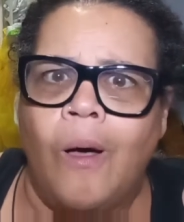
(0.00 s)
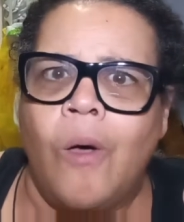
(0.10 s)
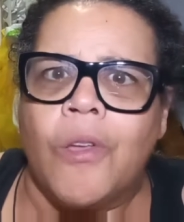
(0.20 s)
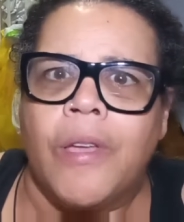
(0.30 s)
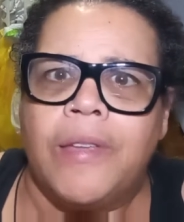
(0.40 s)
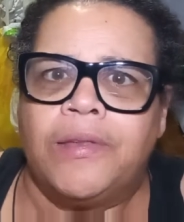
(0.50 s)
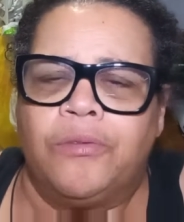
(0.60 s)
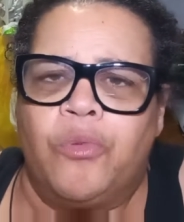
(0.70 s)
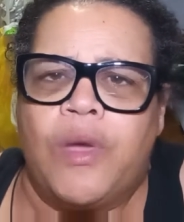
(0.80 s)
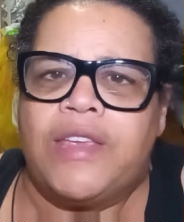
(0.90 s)
all kinds
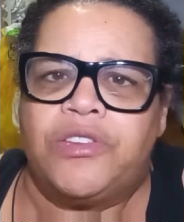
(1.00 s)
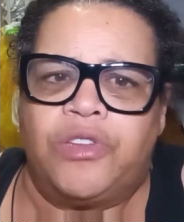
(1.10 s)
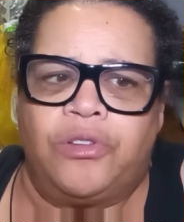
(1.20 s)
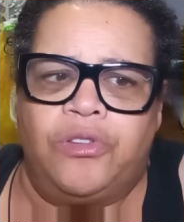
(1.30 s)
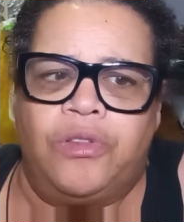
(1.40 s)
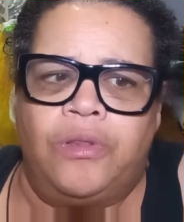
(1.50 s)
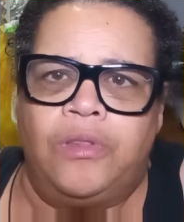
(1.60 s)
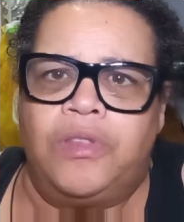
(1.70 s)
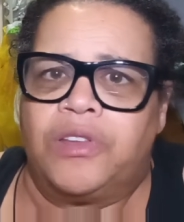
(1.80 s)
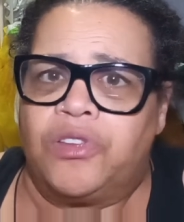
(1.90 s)
of ways to
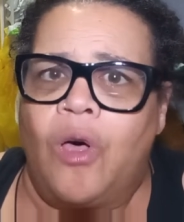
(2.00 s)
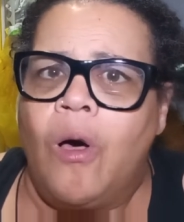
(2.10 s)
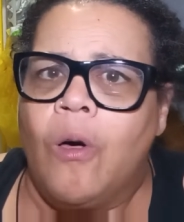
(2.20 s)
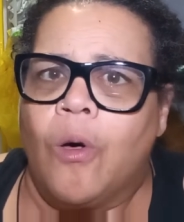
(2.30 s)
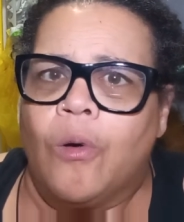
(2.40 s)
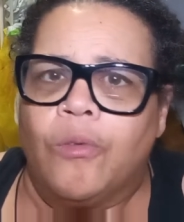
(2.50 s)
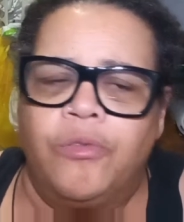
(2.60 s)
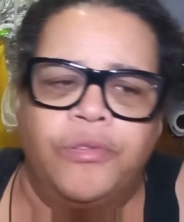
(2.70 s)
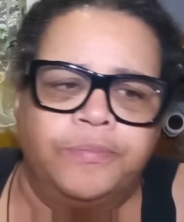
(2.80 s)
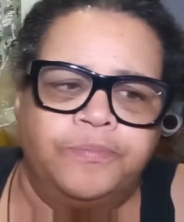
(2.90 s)

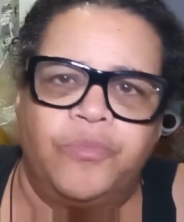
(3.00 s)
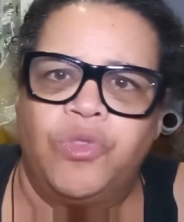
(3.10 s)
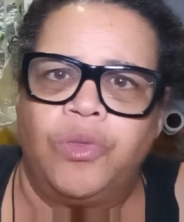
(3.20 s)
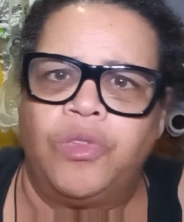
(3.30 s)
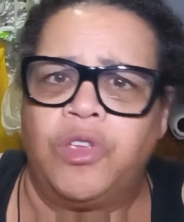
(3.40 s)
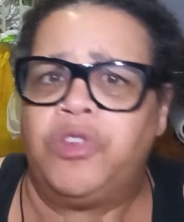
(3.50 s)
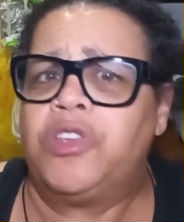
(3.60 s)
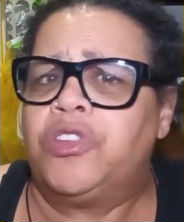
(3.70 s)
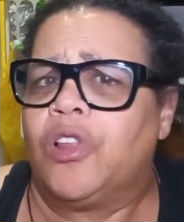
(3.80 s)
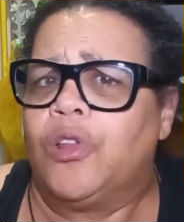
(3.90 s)
dissolve, to
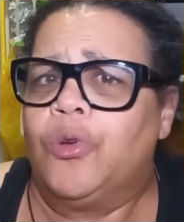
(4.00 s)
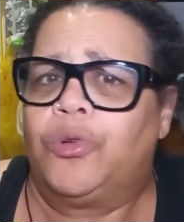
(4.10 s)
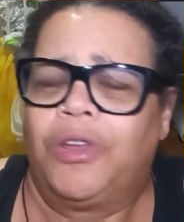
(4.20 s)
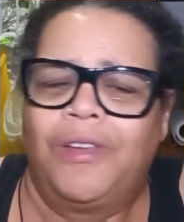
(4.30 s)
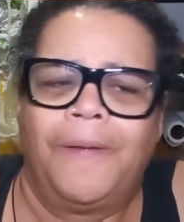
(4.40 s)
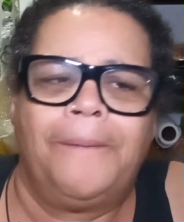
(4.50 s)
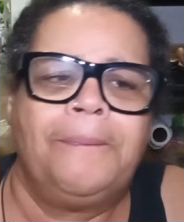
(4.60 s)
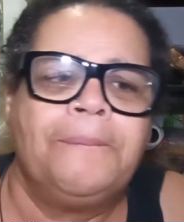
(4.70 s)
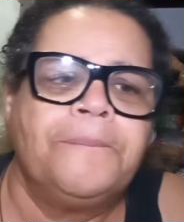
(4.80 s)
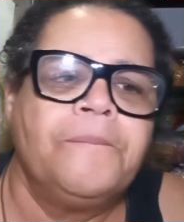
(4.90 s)
dissolute.
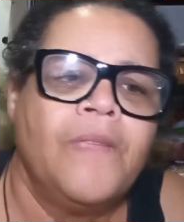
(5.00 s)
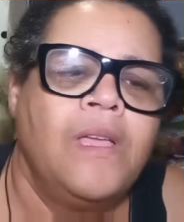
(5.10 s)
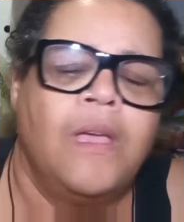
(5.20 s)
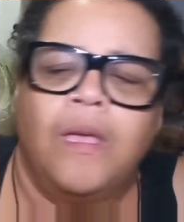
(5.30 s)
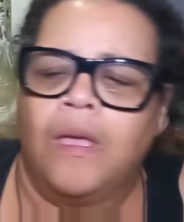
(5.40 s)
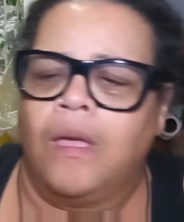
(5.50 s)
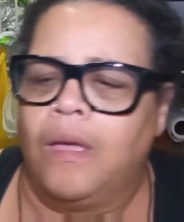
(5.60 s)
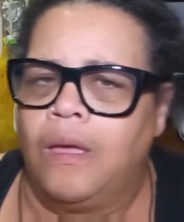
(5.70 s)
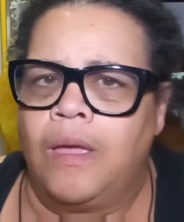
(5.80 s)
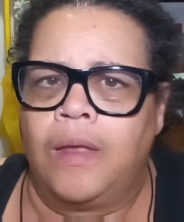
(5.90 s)

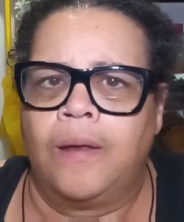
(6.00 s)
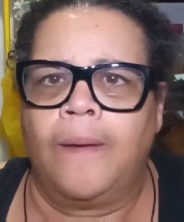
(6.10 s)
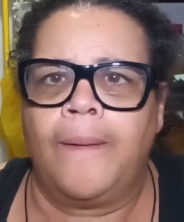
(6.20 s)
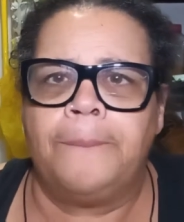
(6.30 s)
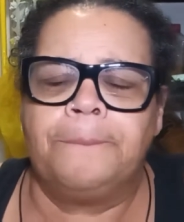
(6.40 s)
And